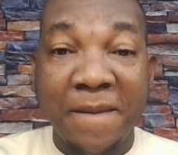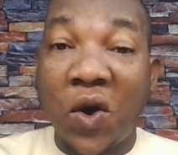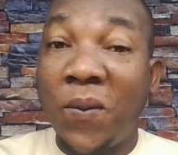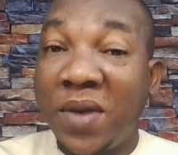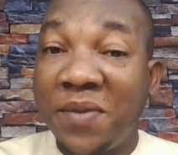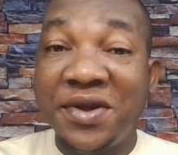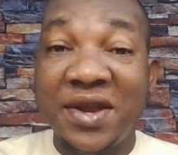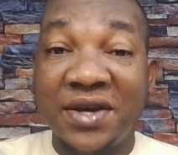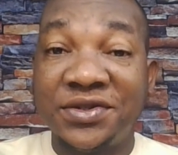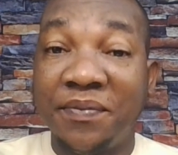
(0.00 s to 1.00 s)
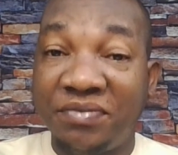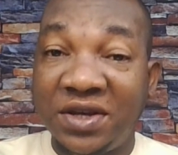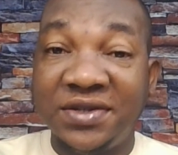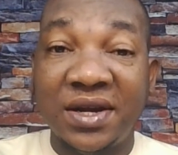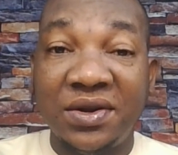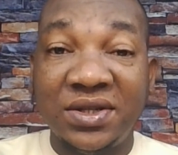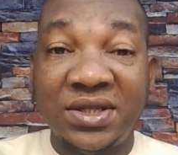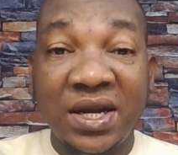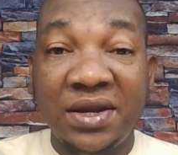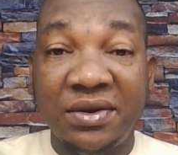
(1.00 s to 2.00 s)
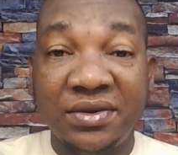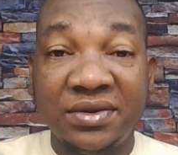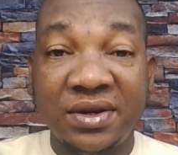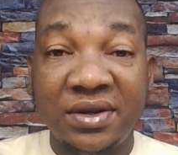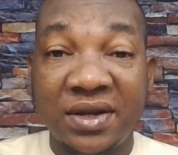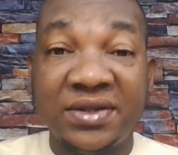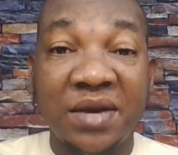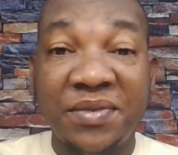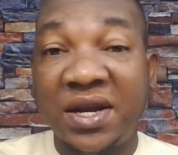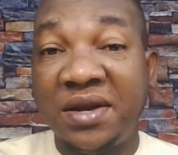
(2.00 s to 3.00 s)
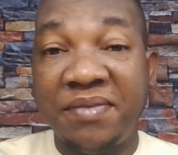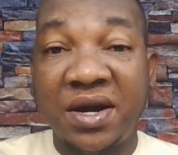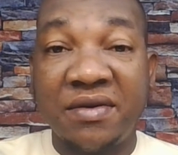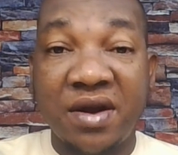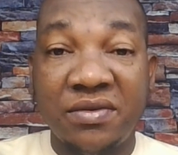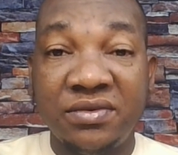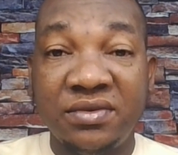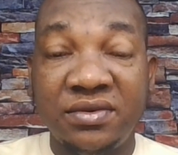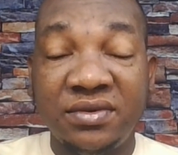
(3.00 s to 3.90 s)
Or maybe there are some things they're not telling us that is happening at the background.